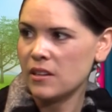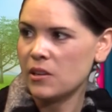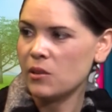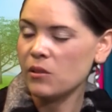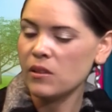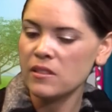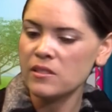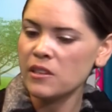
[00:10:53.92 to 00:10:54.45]
Yeah.
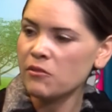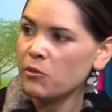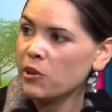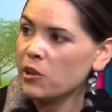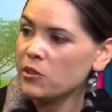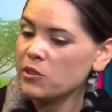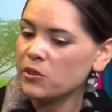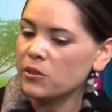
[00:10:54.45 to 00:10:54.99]
You know, the stuff we
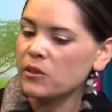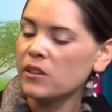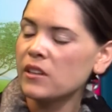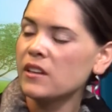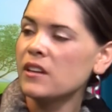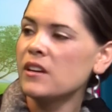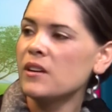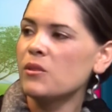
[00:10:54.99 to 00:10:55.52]
all do.
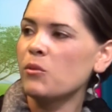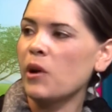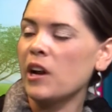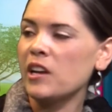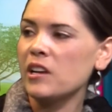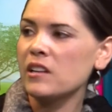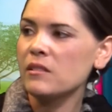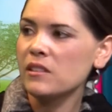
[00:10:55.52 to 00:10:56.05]

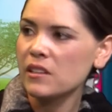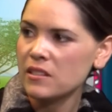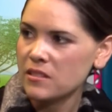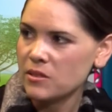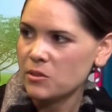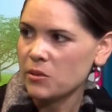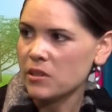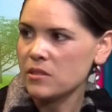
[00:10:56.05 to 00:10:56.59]
Writing
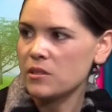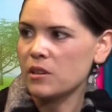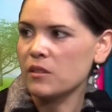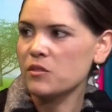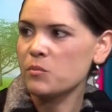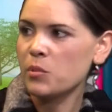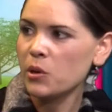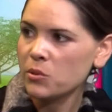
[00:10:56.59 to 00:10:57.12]
lists to
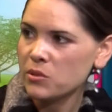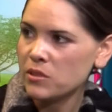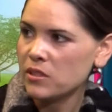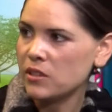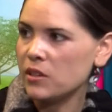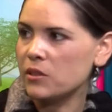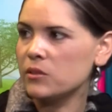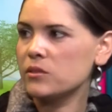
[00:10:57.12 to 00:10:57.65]
ourselves,
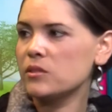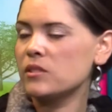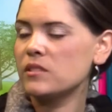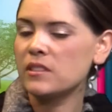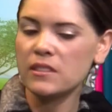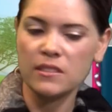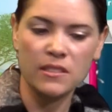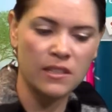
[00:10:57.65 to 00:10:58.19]
post-it
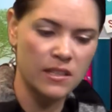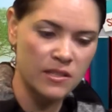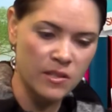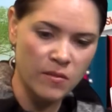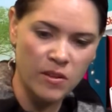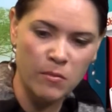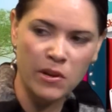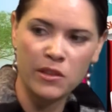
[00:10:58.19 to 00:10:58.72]
notes, sticking
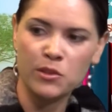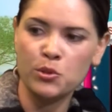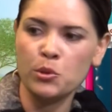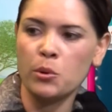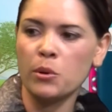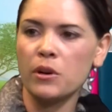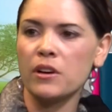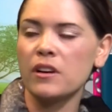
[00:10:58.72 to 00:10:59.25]
something by the
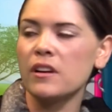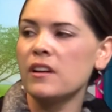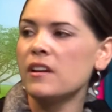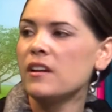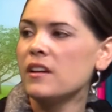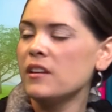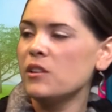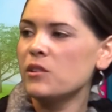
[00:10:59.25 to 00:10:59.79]
door.
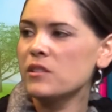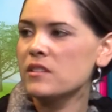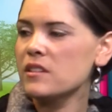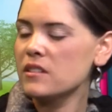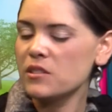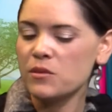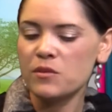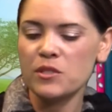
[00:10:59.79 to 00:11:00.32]
Right. You're,
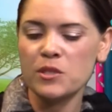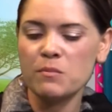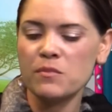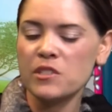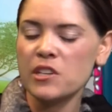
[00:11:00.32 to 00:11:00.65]
you just